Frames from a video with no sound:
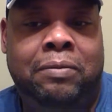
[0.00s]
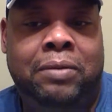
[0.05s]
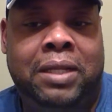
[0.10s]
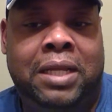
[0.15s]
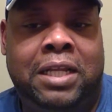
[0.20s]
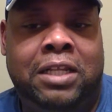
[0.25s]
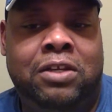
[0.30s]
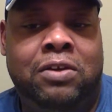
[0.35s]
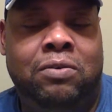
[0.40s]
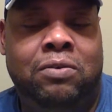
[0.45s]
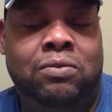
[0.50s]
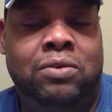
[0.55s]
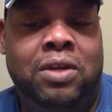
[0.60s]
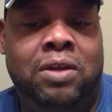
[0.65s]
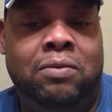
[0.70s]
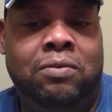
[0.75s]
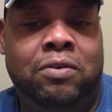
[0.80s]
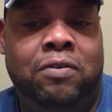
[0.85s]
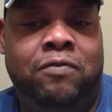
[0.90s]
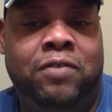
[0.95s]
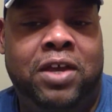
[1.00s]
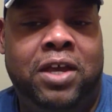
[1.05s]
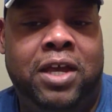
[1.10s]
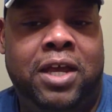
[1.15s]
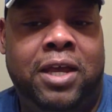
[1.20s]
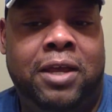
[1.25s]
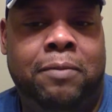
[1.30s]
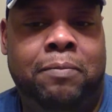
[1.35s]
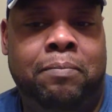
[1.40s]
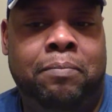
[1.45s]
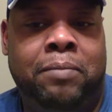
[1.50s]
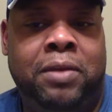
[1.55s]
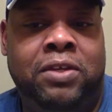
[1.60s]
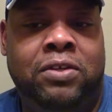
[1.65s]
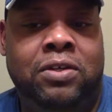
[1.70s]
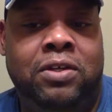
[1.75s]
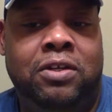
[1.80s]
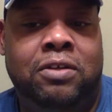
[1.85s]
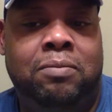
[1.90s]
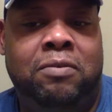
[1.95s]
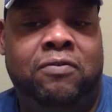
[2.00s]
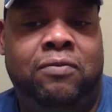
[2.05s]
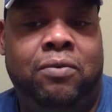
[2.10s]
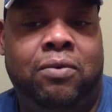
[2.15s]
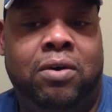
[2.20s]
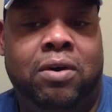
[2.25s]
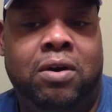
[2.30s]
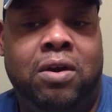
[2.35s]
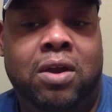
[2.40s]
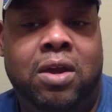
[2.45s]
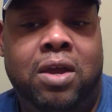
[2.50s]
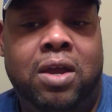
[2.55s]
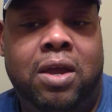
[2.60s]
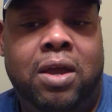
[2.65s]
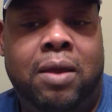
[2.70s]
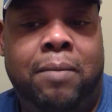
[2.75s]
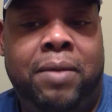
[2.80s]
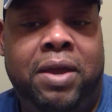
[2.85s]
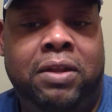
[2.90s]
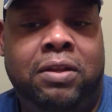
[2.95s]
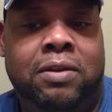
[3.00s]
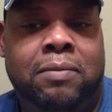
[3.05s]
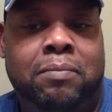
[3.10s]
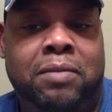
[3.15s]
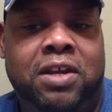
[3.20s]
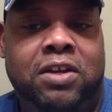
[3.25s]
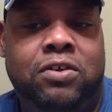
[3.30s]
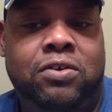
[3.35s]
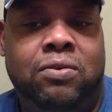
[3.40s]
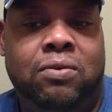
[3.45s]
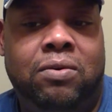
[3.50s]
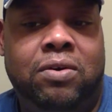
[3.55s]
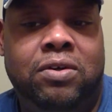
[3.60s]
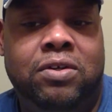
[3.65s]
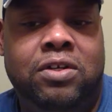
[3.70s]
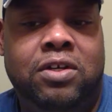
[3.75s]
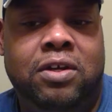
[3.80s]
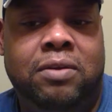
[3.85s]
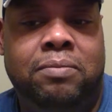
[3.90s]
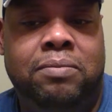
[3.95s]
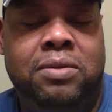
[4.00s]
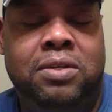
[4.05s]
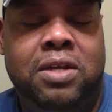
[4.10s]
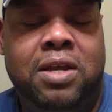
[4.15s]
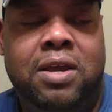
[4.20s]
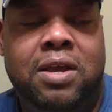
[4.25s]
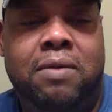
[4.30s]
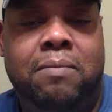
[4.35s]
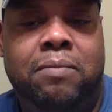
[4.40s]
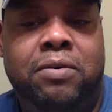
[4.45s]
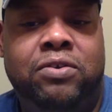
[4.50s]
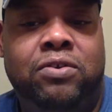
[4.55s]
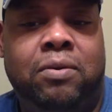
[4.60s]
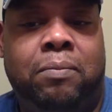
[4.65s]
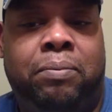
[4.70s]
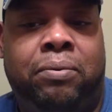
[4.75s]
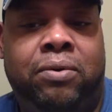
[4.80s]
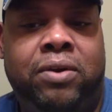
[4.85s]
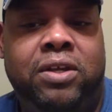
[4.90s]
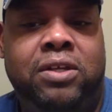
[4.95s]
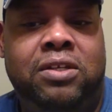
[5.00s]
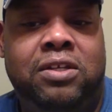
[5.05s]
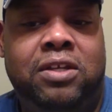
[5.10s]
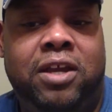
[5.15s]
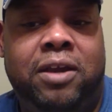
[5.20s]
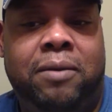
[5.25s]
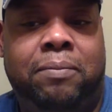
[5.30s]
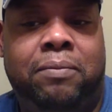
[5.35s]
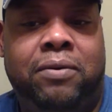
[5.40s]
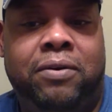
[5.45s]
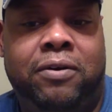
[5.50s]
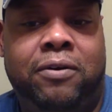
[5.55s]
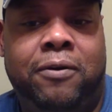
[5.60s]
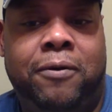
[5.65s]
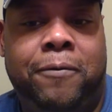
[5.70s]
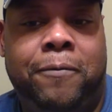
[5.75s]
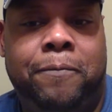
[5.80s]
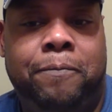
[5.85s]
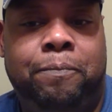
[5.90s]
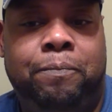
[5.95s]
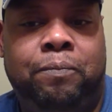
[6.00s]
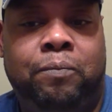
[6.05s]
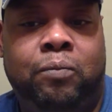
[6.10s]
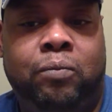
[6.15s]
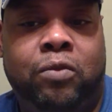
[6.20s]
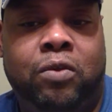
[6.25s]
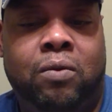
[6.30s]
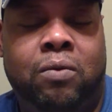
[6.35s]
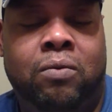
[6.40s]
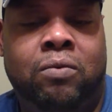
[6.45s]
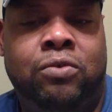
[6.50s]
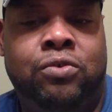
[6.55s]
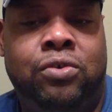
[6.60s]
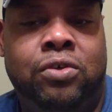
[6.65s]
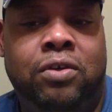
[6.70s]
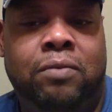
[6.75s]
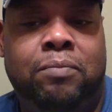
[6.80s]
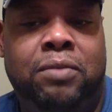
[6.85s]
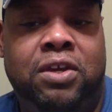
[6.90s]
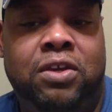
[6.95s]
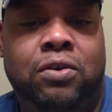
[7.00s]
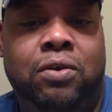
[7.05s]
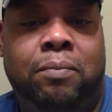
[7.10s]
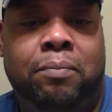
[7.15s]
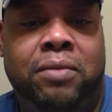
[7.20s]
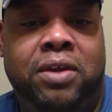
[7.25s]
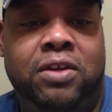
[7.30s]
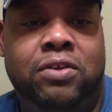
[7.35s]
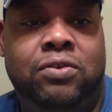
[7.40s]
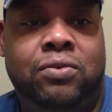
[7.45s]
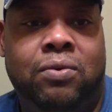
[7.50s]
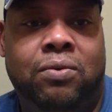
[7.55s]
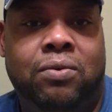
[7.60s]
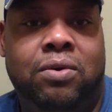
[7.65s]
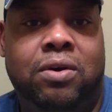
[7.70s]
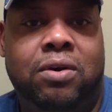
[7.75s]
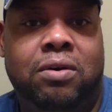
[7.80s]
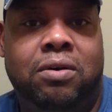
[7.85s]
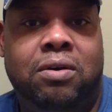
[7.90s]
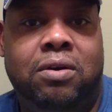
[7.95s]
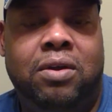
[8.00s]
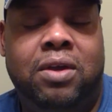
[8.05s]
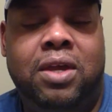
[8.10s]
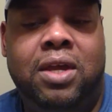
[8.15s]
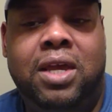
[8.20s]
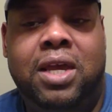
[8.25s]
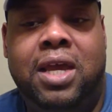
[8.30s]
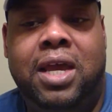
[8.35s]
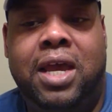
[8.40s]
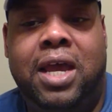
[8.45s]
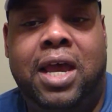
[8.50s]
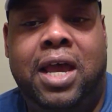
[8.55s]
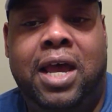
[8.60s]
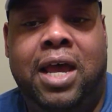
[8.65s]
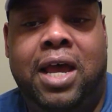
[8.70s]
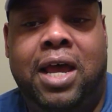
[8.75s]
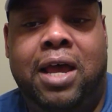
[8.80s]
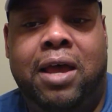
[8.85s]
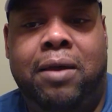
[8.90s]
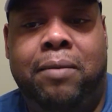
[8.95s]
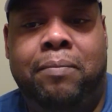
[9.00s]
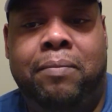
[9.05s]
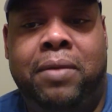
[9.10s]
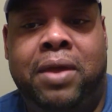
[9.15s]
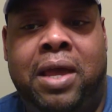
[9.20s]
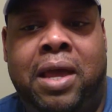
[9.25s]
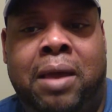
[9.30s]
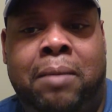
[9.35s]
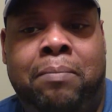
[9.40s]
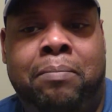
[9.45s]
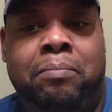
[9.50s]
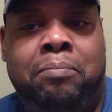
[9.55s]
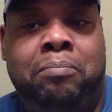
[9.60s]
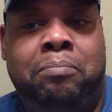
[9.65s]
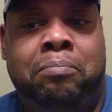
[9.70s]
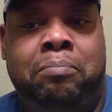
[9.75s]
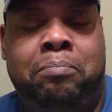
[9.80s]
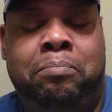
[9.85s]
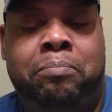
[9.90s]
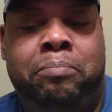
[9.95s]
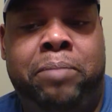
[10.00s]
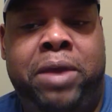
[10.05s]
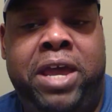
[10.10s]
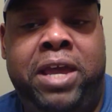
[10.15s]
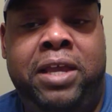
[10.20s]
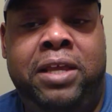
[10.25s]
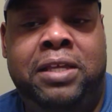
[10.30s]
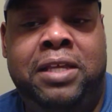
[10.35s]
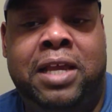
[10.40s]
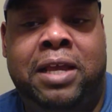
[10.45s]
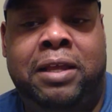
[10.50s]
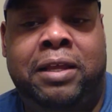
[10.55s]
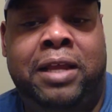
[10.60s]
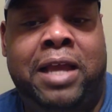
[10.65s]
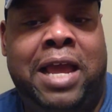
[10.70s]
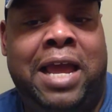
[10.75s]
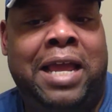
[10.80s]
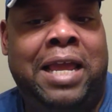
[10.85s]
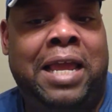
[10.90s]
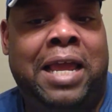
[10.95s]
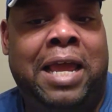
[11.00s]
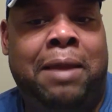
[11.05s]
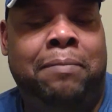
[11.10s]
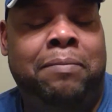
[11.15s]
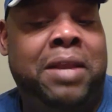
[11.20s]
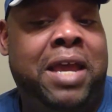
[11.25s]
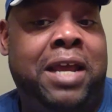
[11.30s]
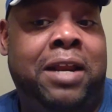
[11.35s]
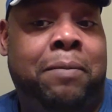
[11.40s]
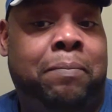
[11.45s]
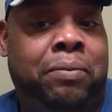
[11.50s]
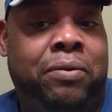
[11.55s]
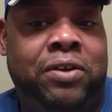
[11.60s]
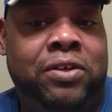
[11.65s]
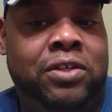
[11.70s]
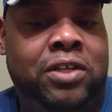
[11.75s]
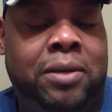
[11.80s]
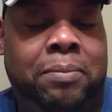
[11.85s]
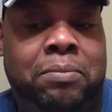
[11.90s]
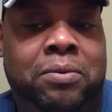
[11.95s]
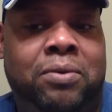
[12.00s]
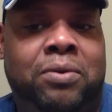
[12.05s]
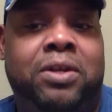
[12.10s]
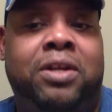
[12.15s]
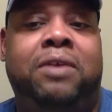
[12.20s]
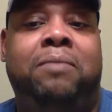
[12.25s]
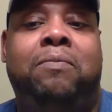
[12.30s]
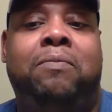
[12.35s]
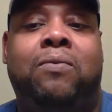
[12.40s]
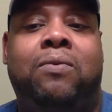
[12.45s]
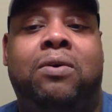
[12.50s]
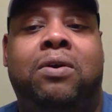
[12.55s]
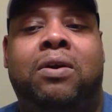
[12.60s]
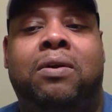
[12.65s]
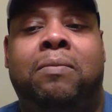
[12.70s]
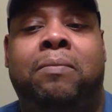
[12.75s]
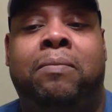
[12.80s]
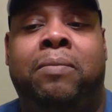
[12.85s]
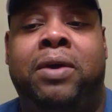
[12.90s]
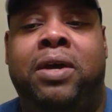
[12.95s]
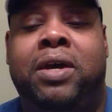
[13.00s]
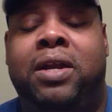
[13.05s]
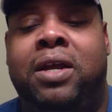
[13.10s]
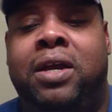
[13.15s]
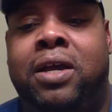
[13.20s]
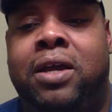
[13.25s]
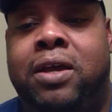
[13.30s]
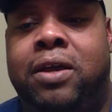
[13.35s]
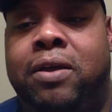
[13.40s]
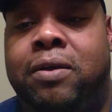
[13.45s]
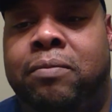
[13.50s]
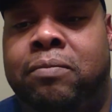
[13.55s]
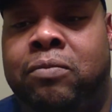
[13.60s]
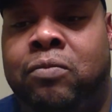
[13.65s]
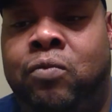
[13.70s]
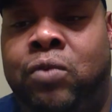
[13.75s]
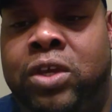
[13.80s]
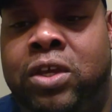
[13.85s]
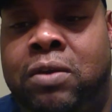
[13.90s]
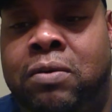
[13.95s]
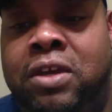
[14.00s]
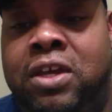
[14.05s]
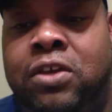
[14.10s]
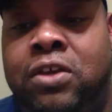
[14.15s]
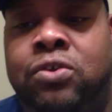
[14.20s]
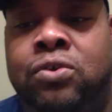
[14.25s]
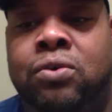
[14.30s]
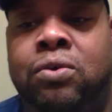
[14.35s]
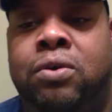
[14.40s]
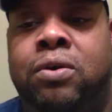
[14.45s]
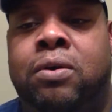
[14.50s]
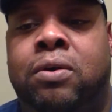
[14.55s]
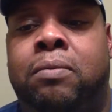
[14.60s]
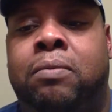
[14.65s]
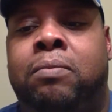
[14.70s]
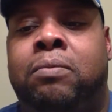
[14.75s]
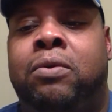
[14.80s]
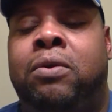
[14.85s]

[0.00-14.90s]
I don't know if I mentioned this before about the mentorships, but your preceptor should be your mentor. I'm I'm not a preceptor anymore, but when you get your